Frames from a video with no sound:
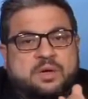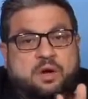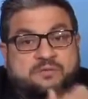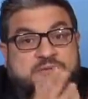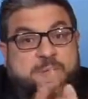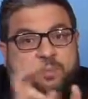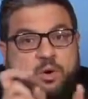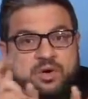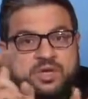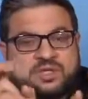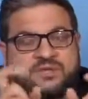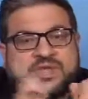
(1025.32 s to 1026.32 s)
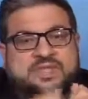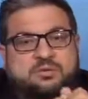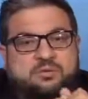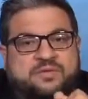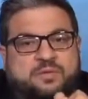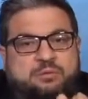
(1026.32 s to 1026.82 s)
of supporters of the
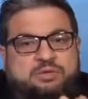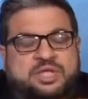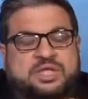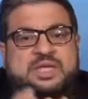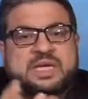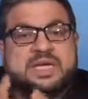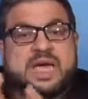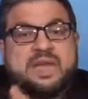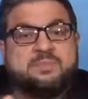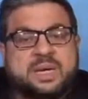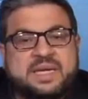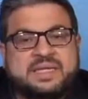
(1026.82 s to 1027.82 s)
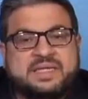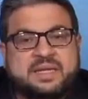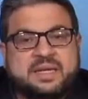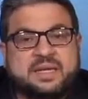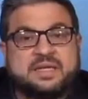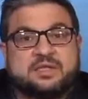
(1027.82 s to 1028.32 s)
Syrian revolution and many
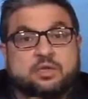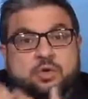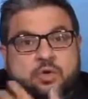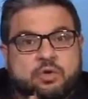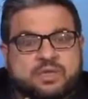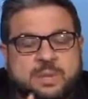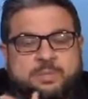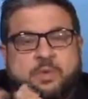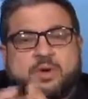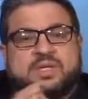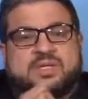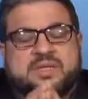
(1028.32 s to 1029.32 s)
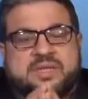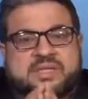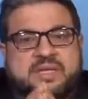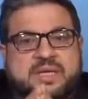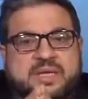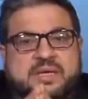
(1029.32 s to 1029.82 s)
Syrians who support the
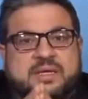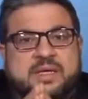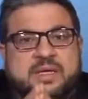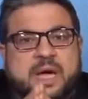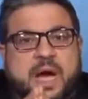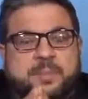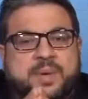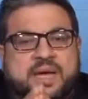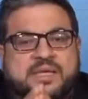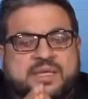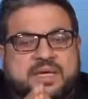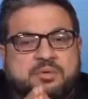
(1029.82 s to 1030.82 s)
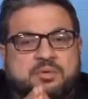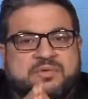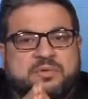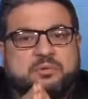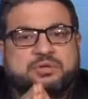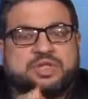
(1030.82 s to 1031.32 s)
Syrian uprising and
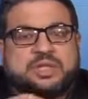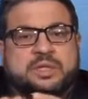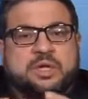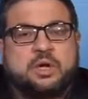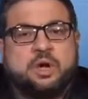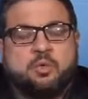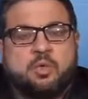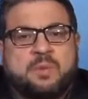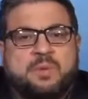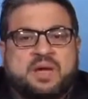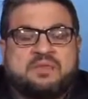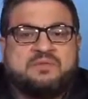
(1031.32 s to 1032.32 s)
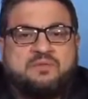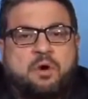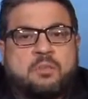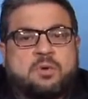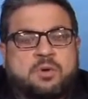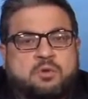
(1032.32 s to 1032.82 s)
revolution, whereby the
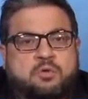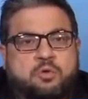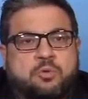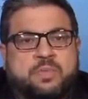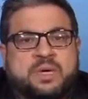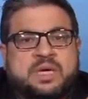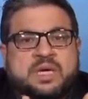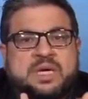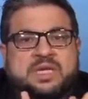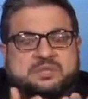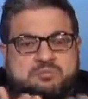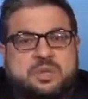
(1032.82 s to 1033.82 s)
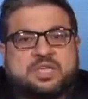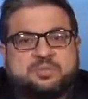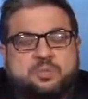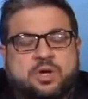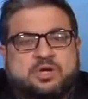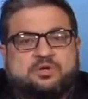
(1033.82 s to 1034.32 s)
former group is much
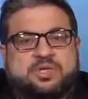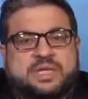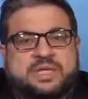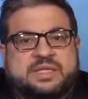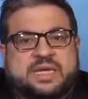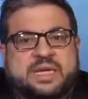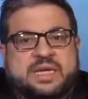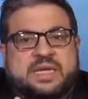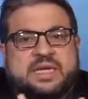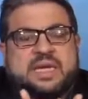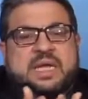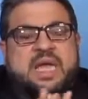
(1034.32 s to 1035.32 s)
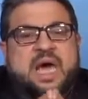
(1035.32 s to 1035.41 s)
more interested in